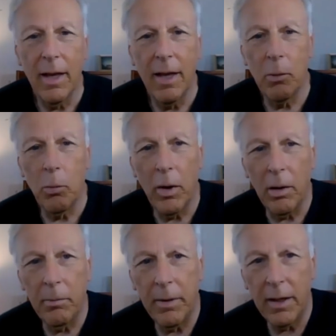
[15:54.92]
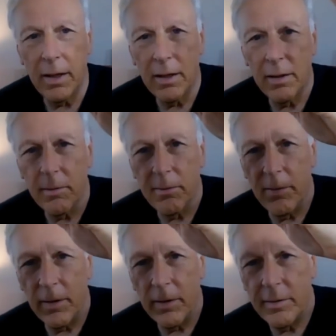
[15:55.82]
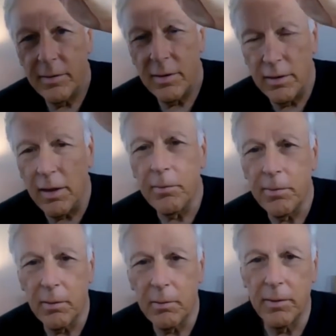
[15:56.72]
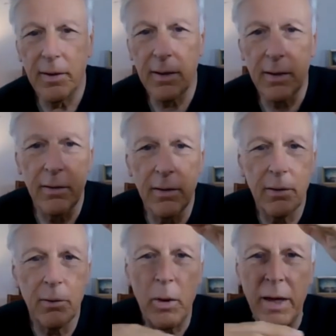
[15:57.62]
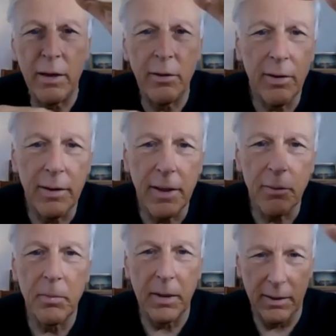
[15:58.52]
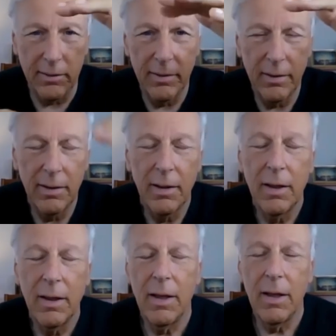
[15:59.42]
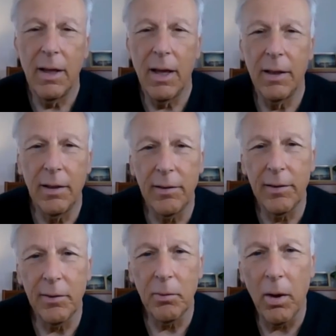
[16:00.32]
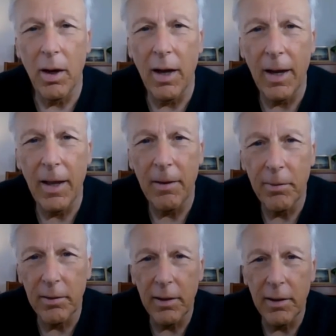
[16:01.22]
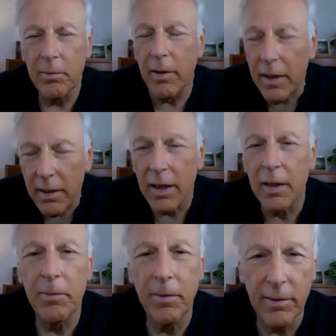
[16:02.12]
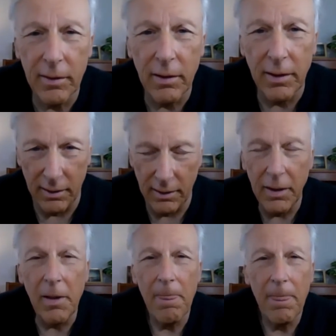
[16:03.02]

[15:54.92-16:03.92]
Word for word: and well being functions at another frequency, and the twain shall never meet. And this is why, if you're looking for any kind of physical healing,